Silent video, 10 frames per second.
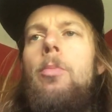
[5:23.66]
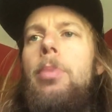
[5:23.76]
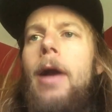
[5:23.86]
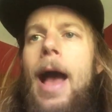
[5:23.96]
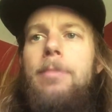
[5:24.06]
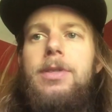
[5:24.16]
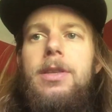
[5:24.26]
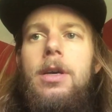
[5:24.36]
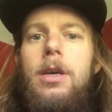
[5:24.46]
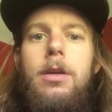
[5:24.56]
perhaps
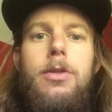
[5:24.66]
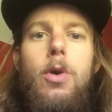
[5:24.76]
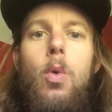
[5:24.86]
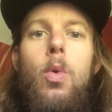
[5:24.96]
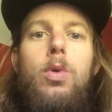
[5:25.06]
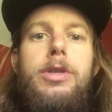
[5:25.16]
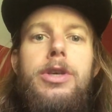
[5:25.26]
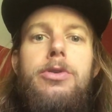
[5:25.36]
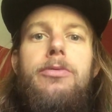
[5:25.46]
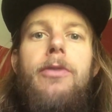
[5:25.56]
the old
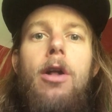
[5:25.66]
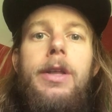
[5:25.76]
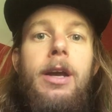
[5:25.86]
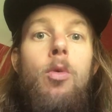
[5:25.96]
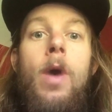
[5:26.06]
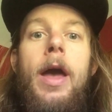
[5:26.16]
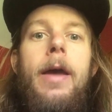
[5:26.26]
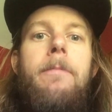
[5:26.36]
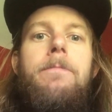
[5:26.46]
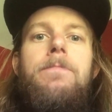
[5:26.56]
you falling away.